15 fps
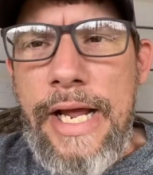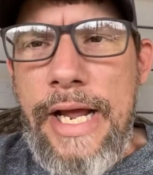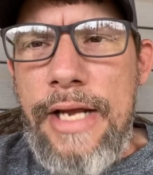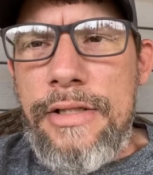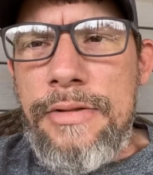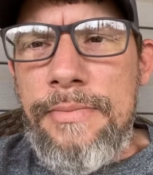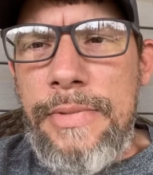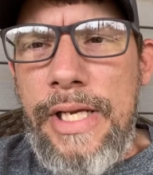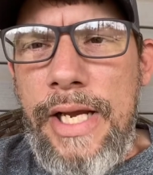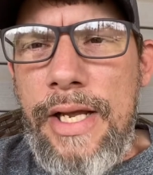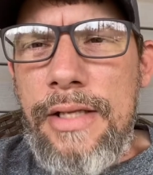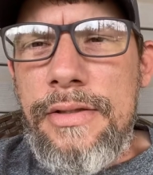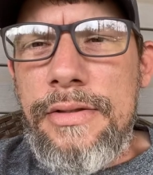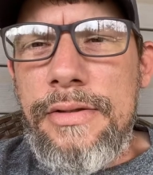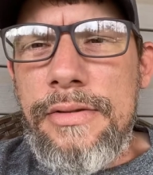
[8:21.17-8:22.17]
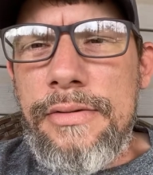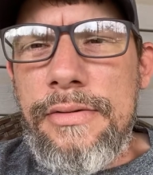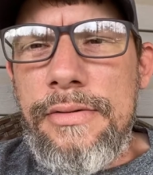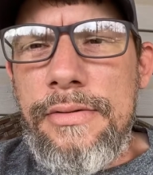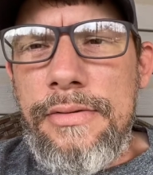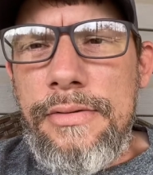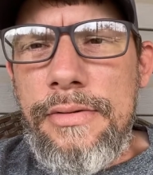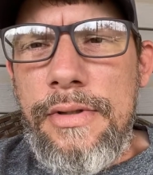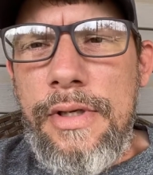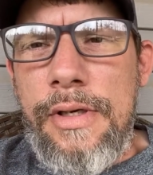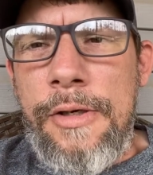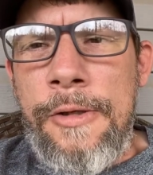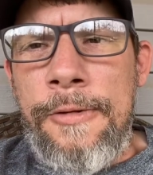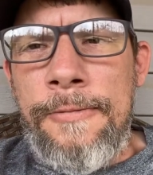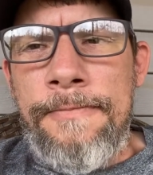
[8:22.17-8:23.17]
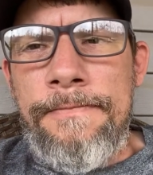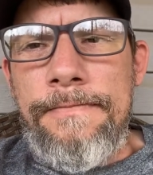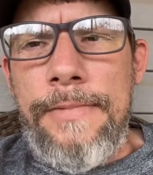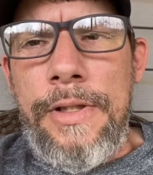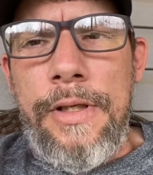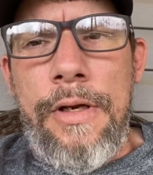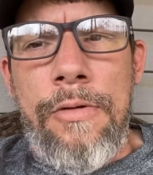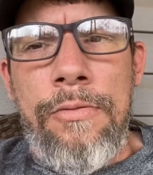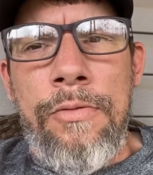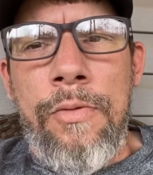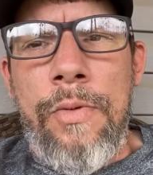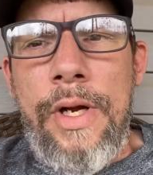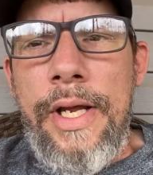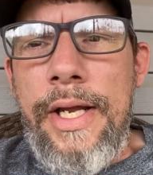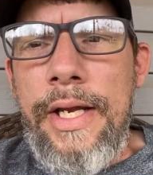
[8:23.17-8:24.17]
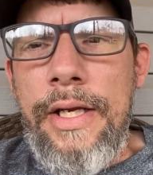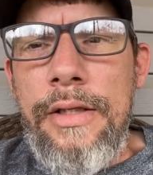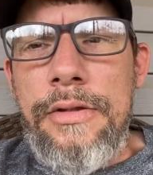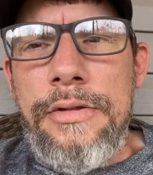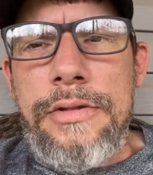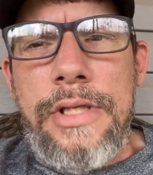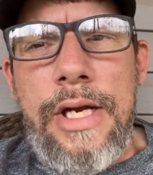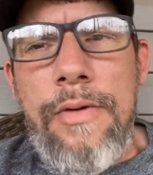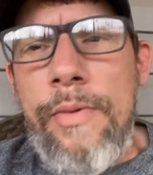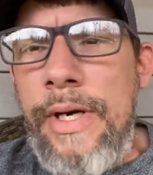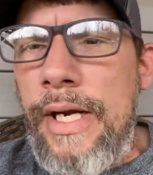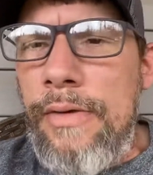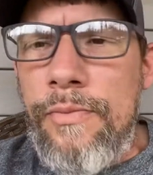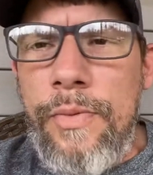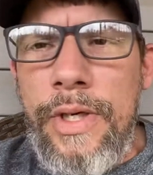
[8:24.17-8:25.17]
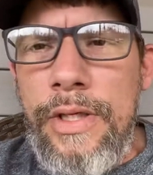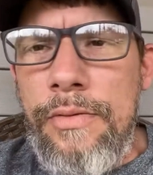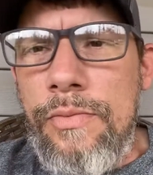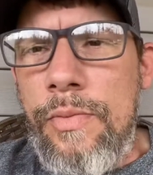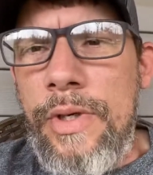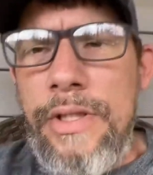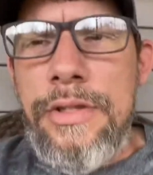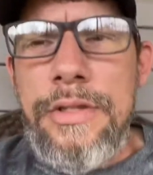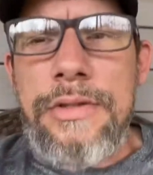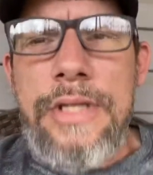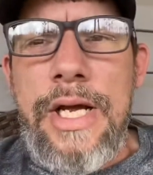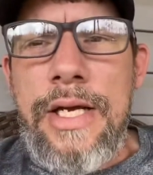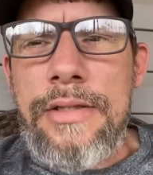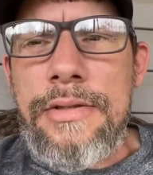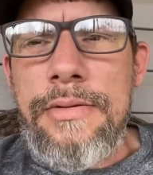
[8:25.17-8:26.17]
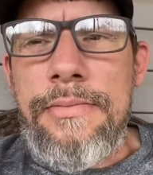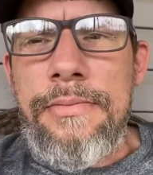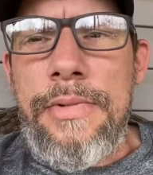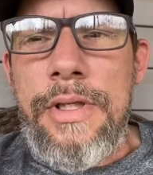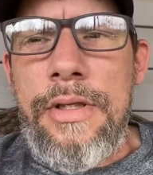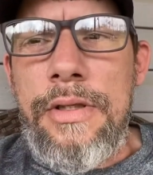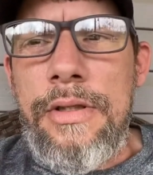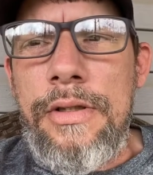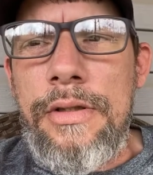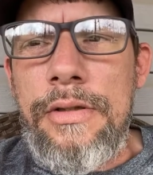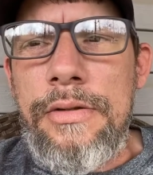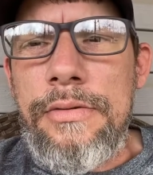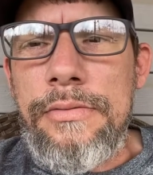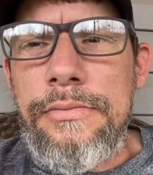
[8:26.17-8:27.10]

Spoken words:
some deaths along the way. Just like we just got some